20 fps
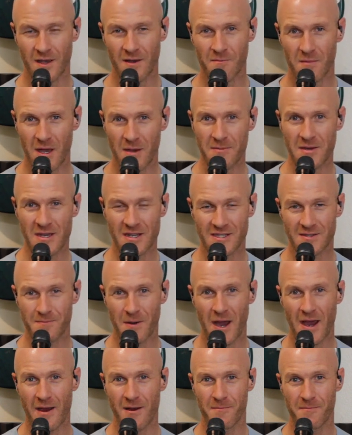It may be
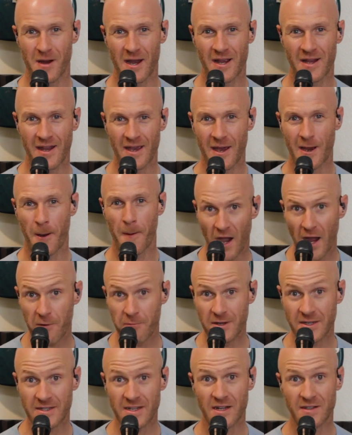expired by now. I
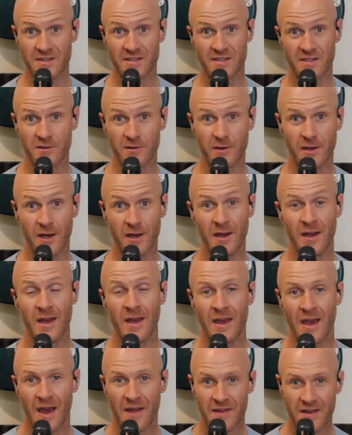reached out to Saluda
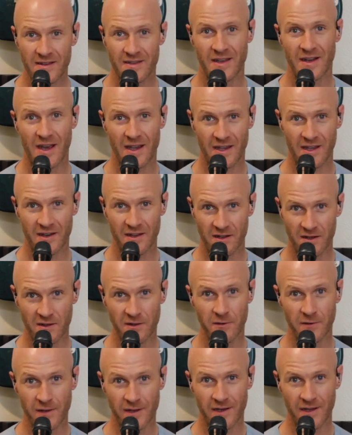and they said I could
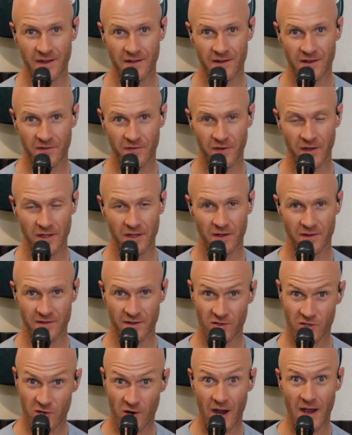include it in this video.
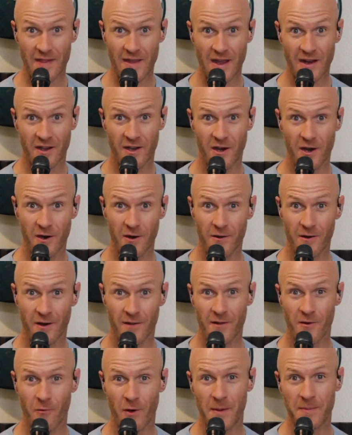So try that code
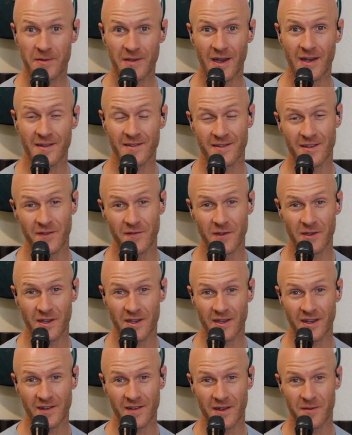on their website and see if you
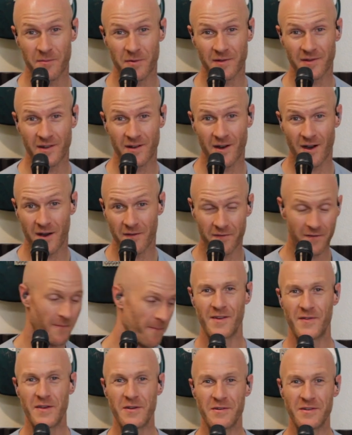can get 10% off.
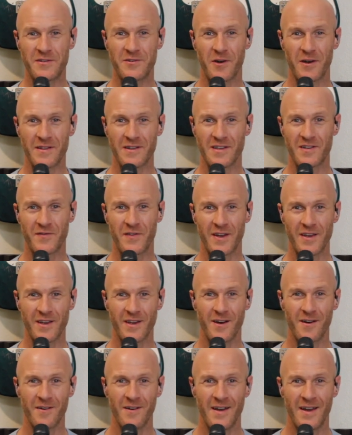If you enjoyed this
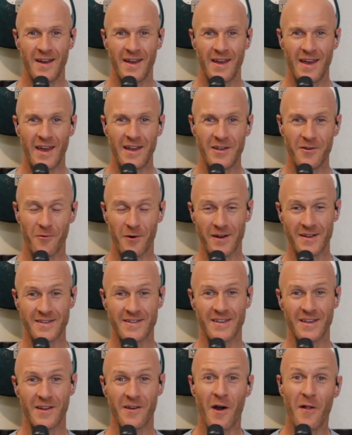video, and you want to
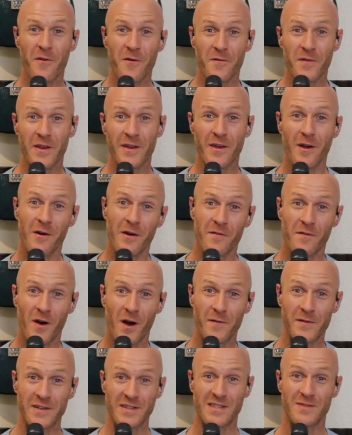see another video
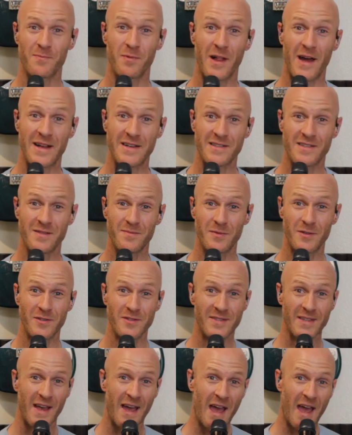involving splash
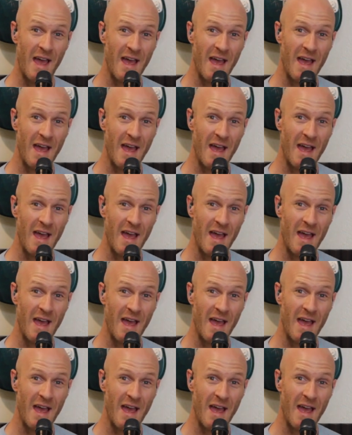cymbals?